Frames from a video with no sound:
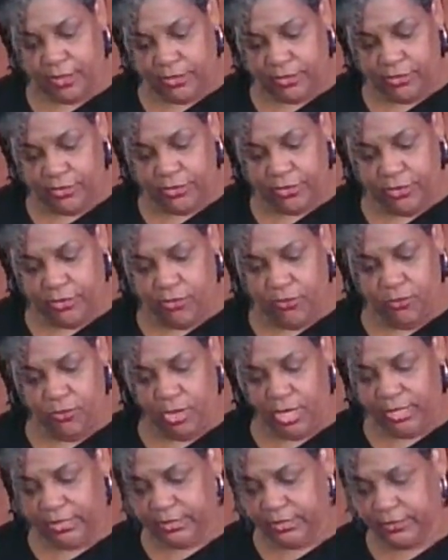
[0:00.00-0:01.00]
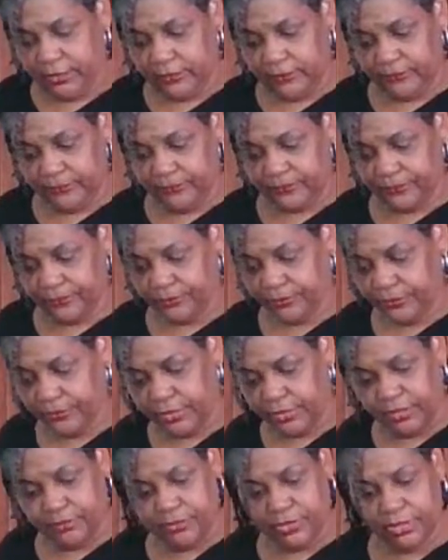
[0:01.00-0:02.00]
You know what?
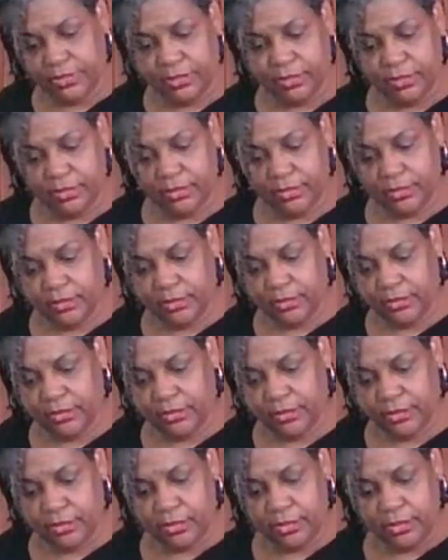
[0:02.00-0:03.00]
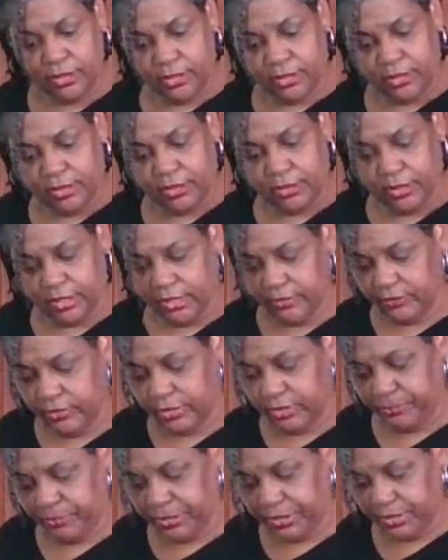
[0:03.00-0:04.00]
Tempted to leave
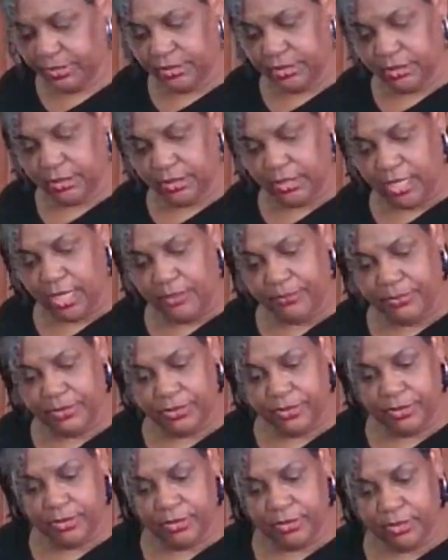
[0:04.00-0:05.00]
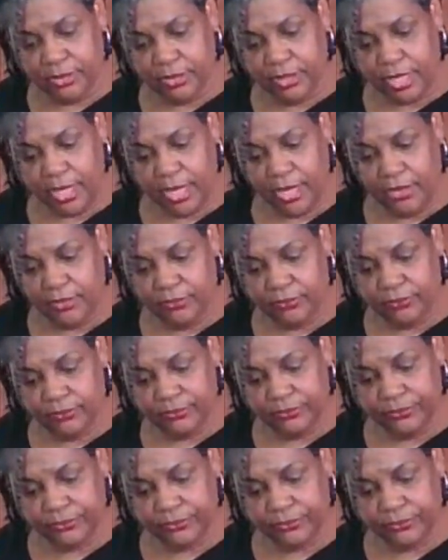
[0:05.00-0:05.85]
this piece of tilapia out.